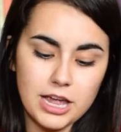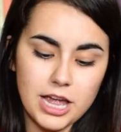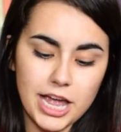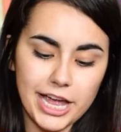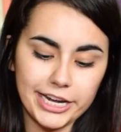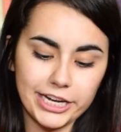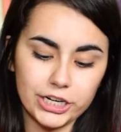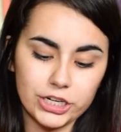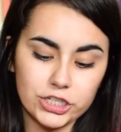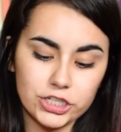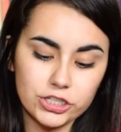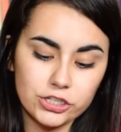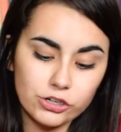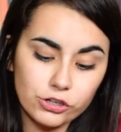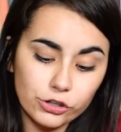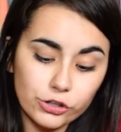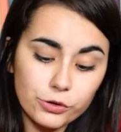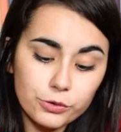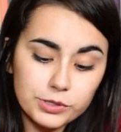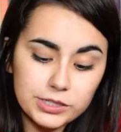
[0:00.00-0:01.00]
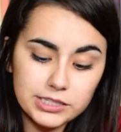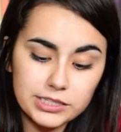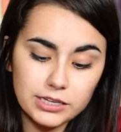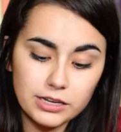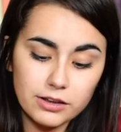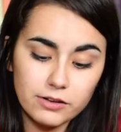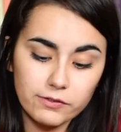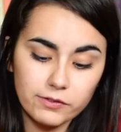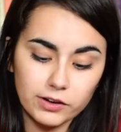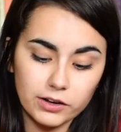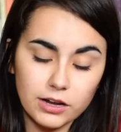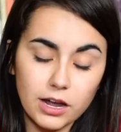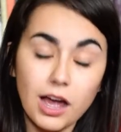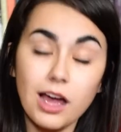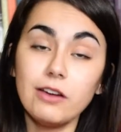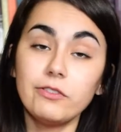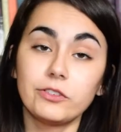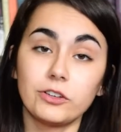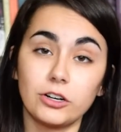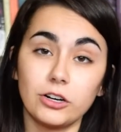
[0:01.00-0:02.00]
an exclusive
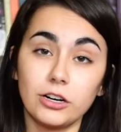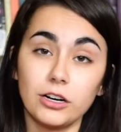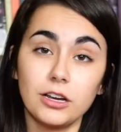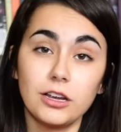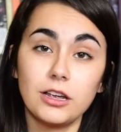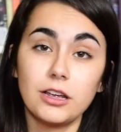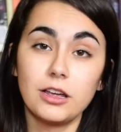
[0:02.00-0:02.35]
cover